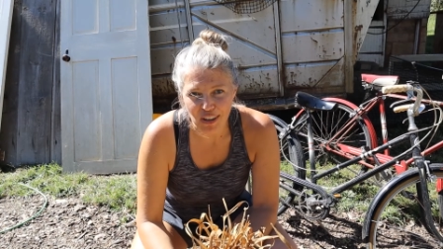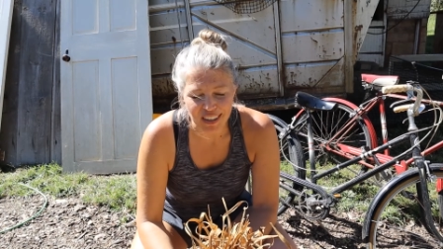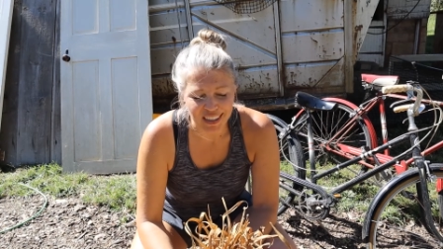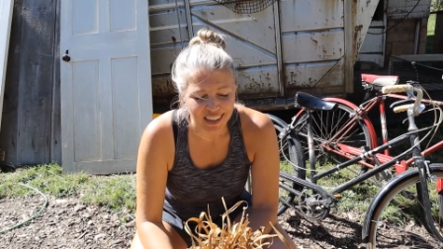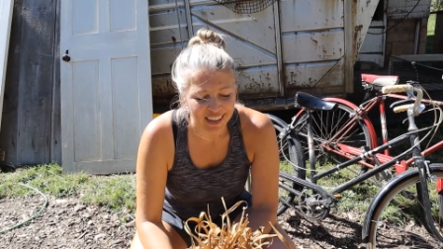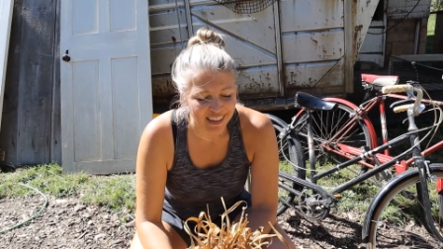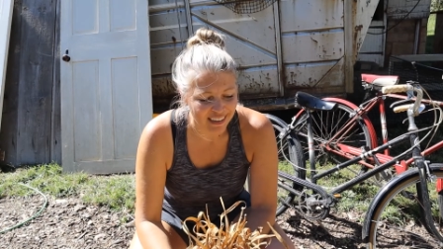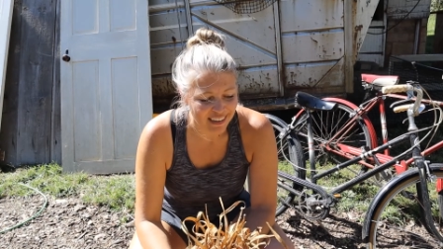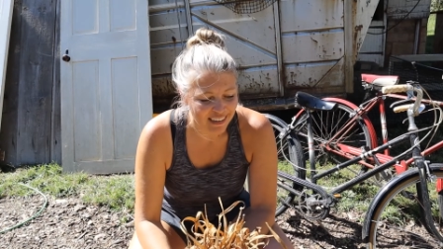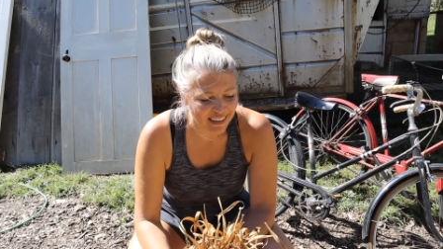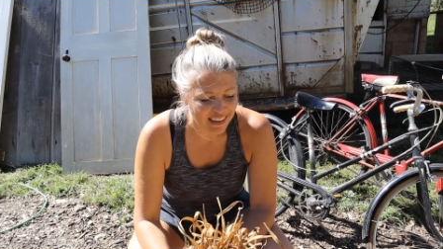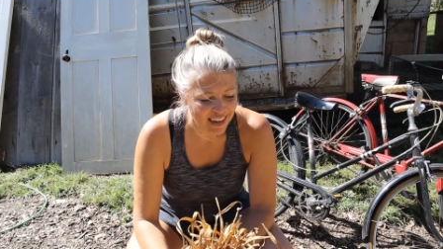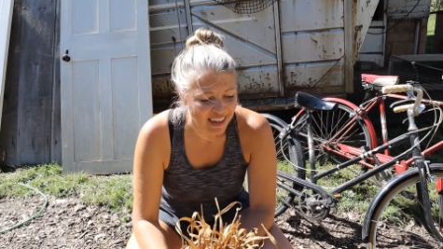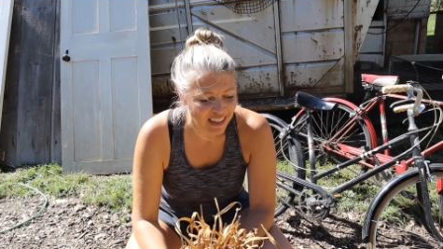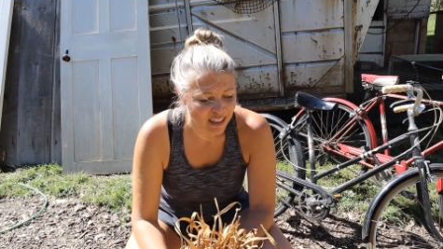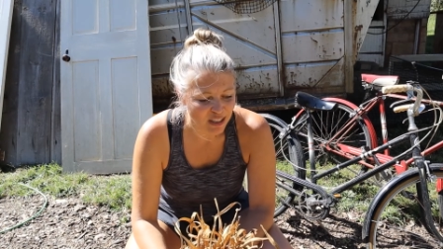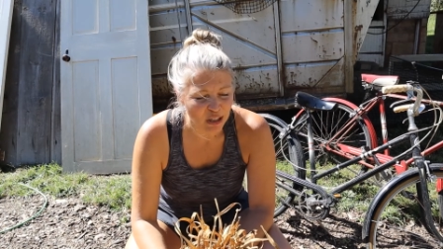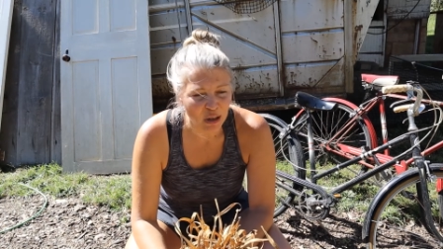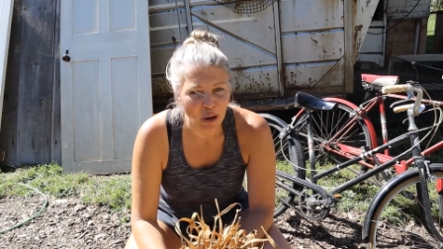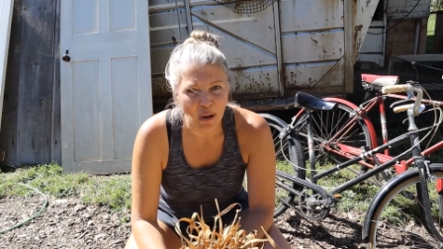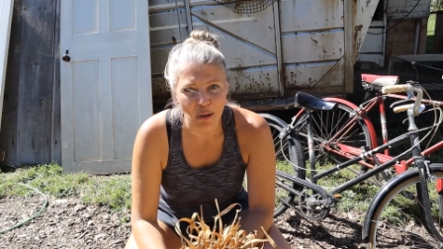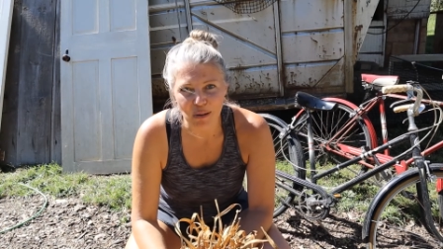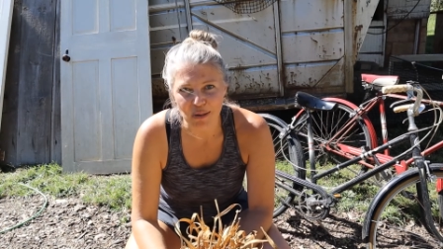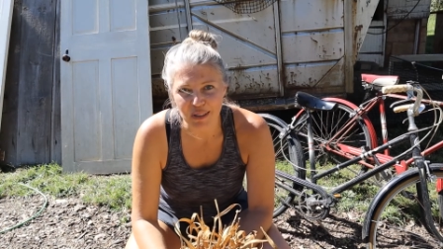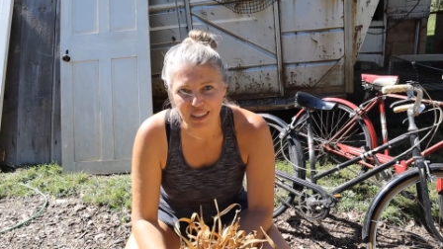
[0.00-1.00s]
and it's
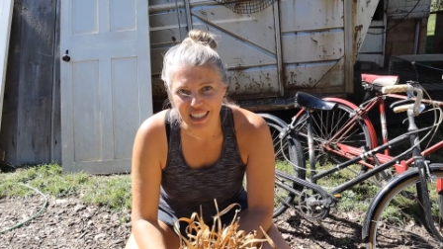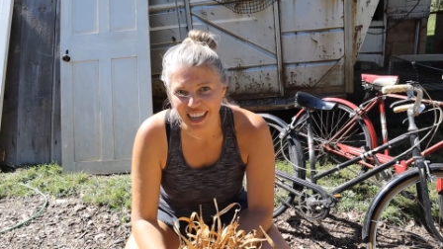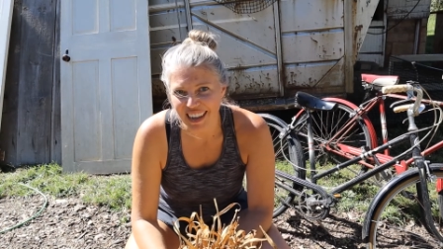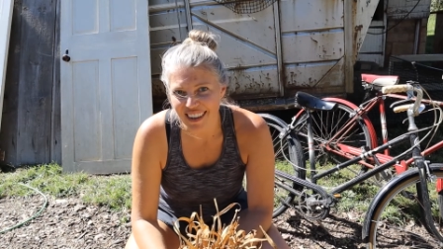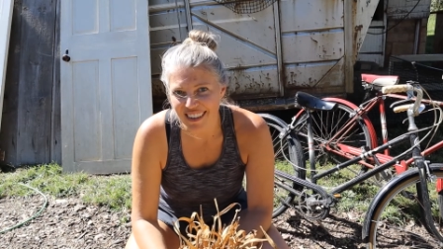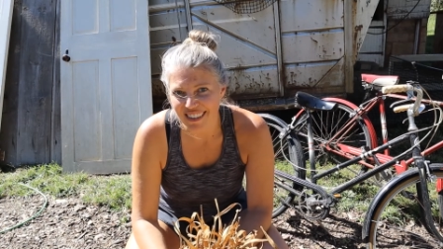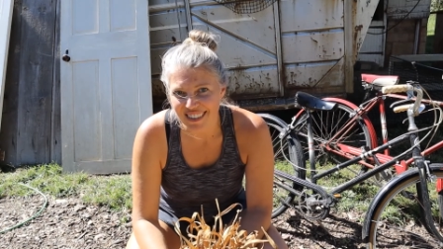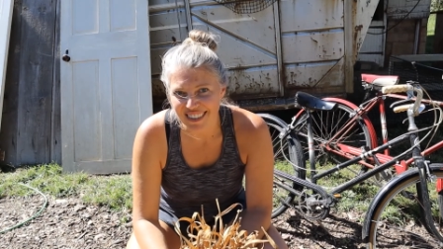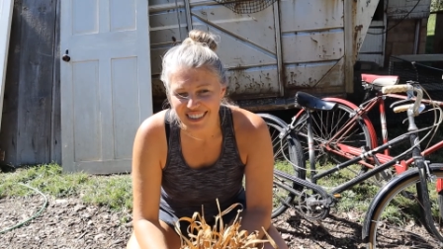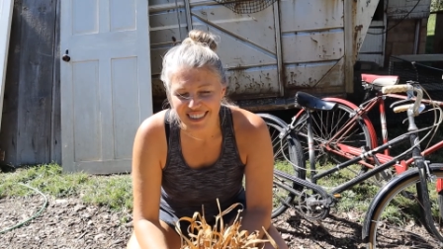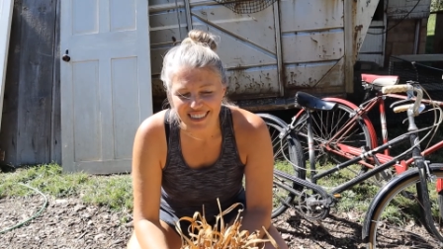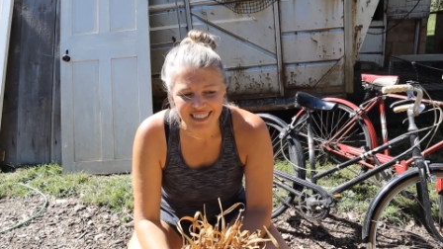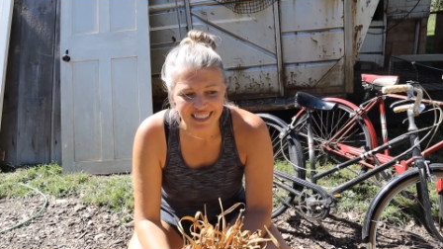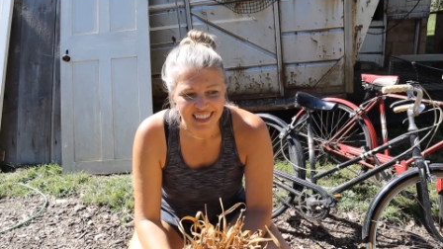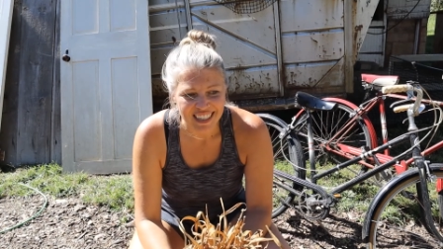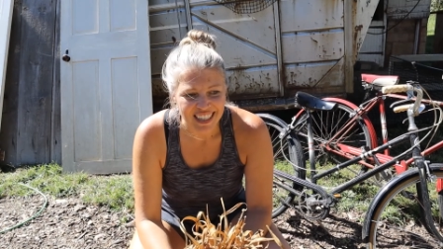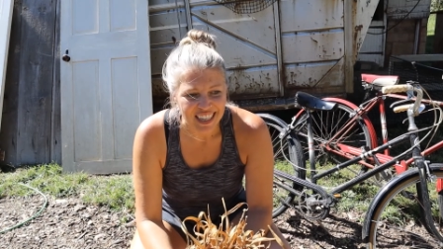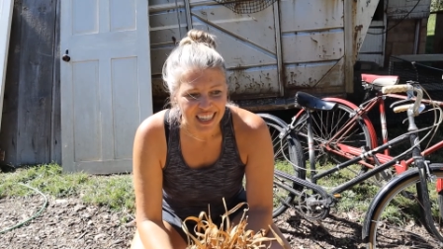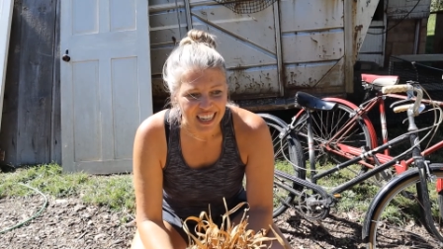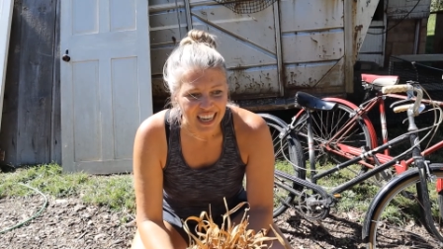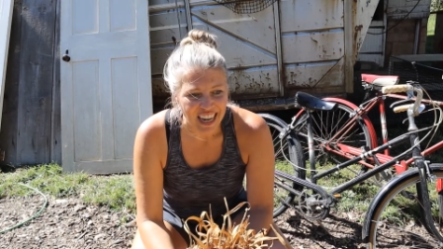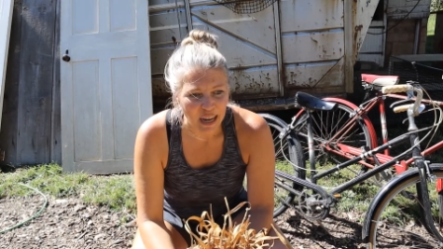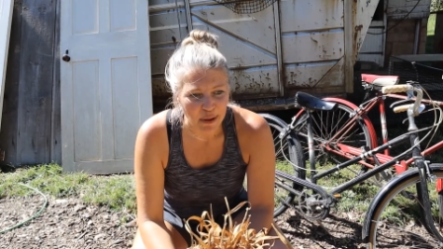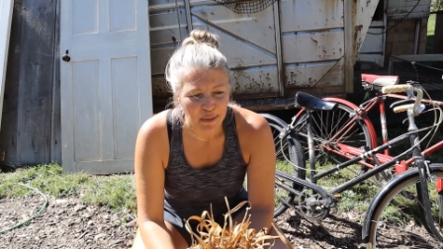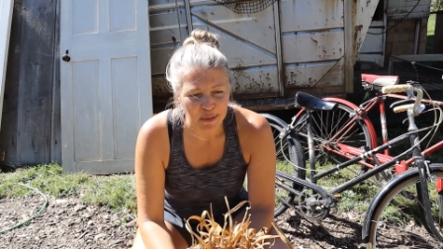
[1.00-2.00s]
cold out
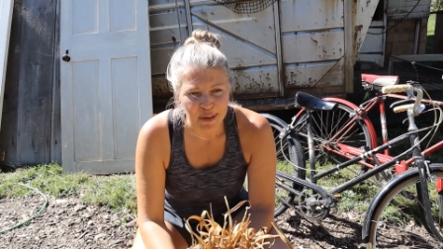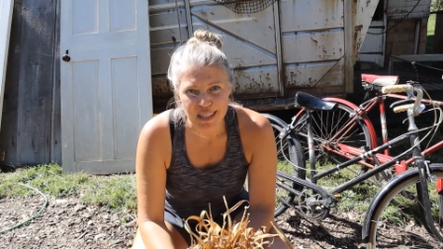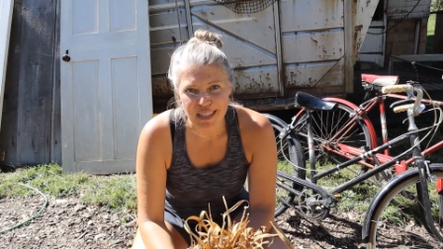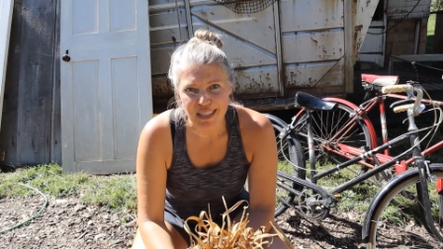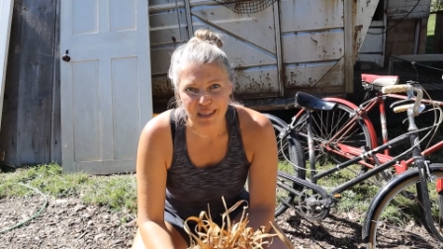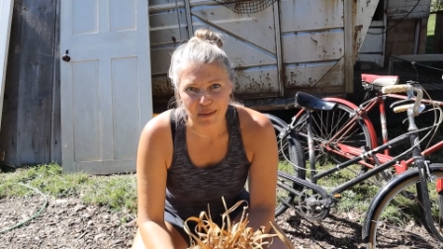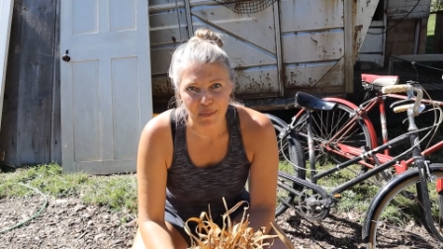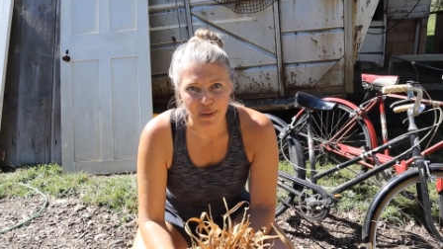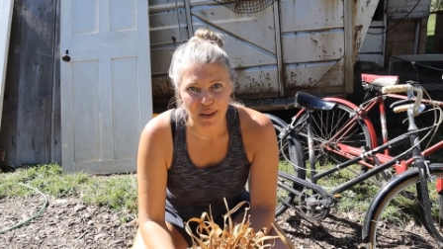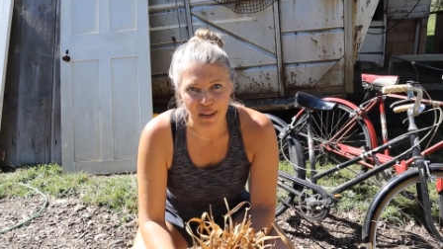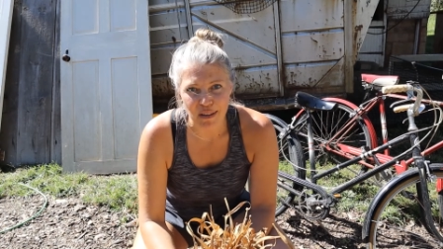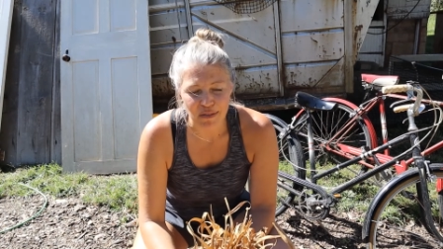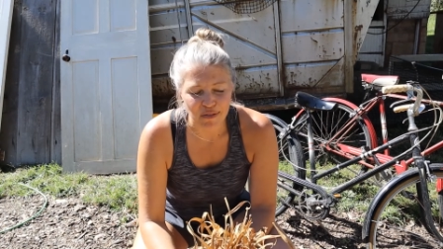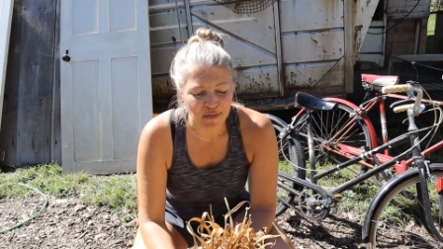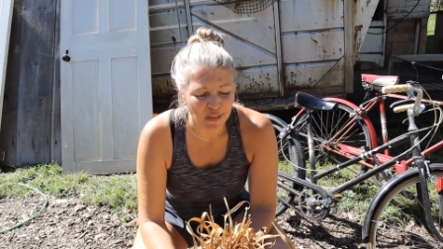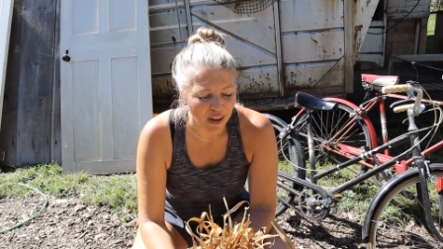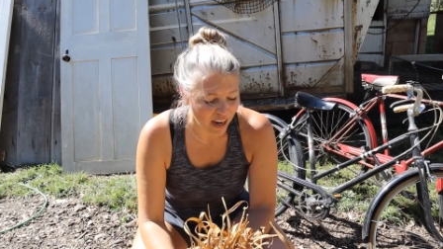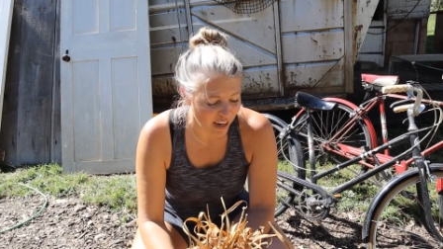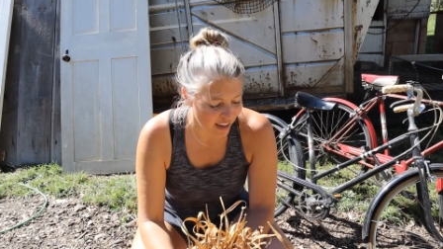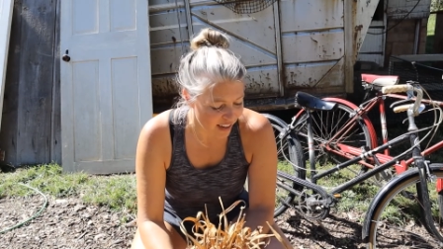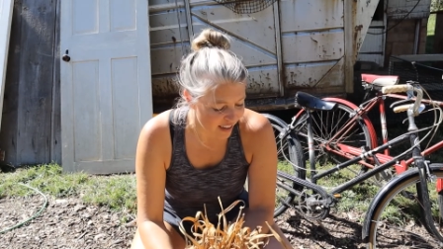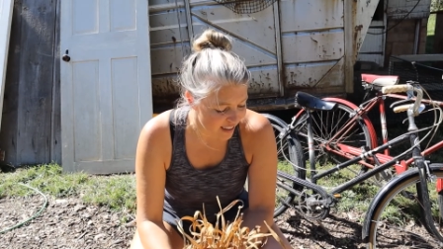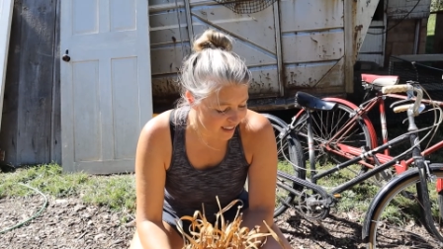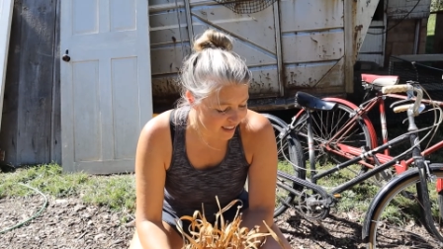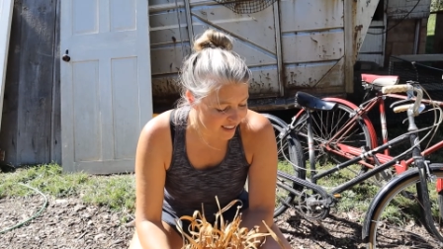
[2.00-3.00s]
and I want to sit by the
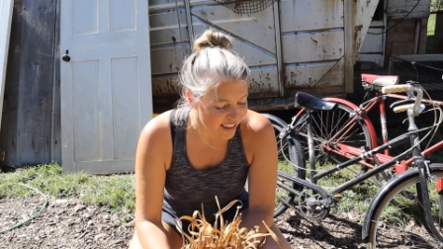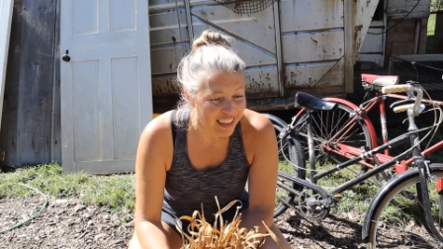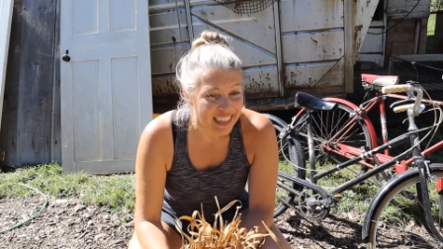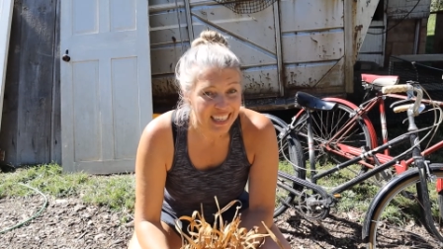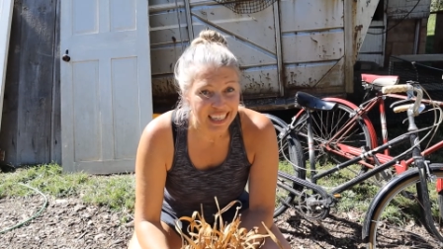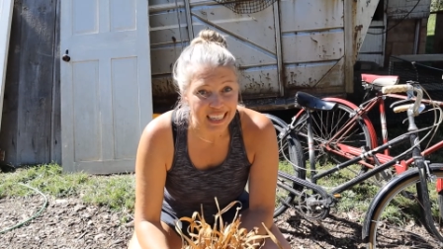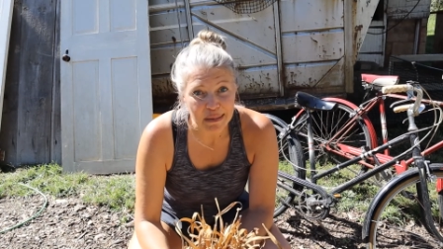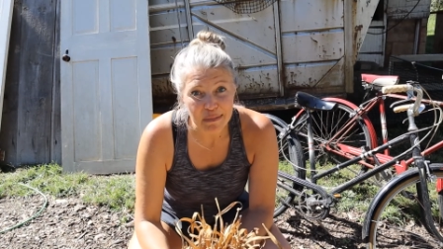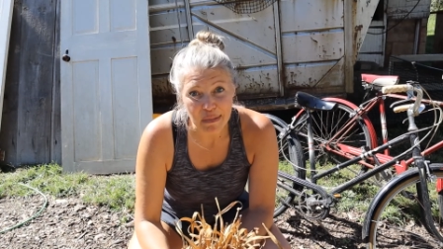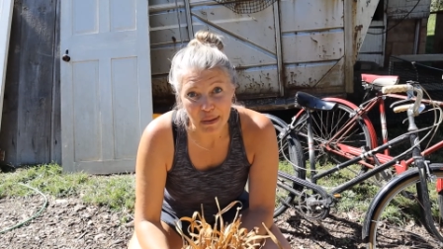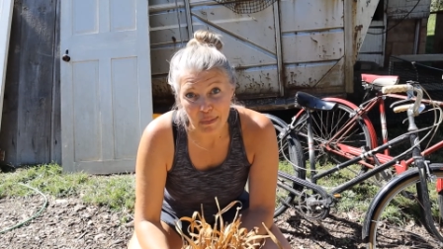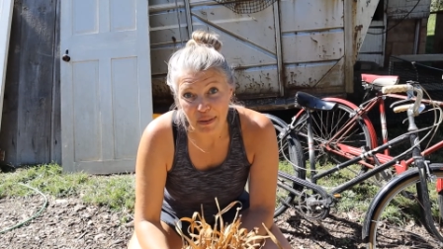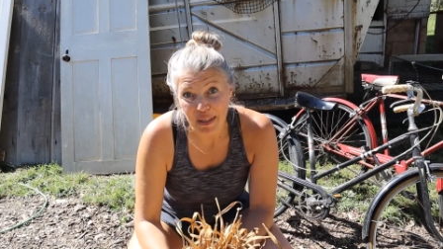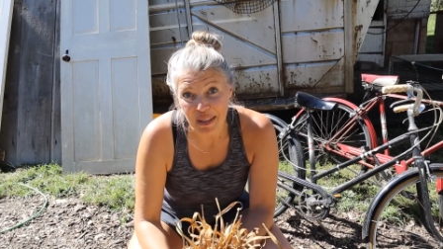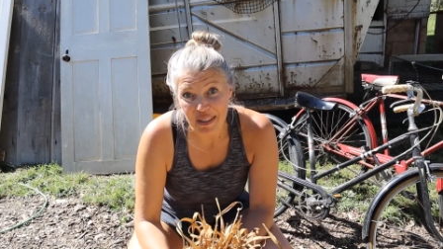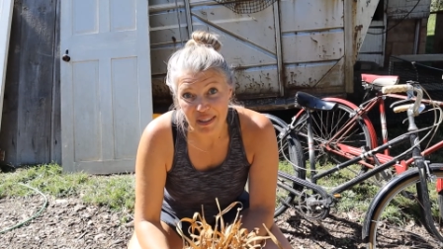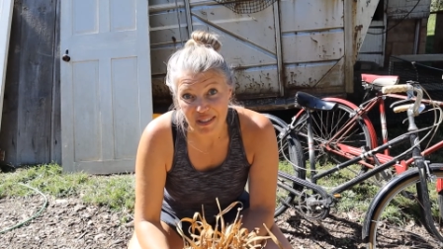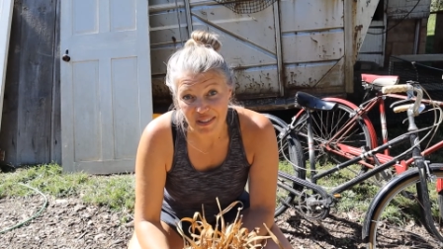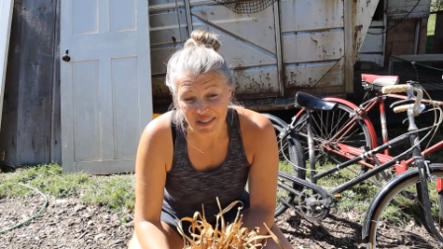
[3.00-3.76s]
fire, maybe I'll do